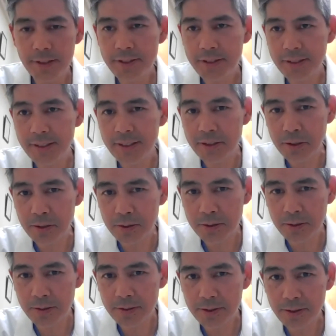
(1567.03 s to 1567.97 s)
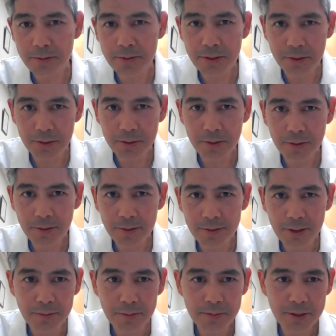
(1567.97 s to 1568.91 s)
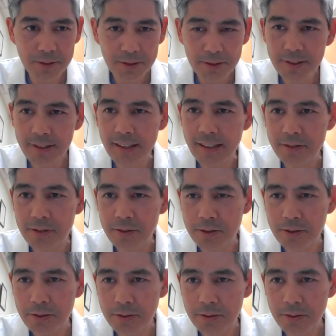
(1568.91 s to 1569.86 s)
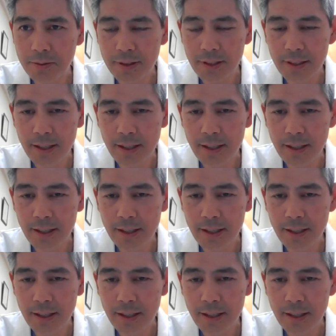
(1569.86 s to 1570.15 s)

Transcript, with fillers: listen to Google. Don't Google. Don't go to Dr. Google.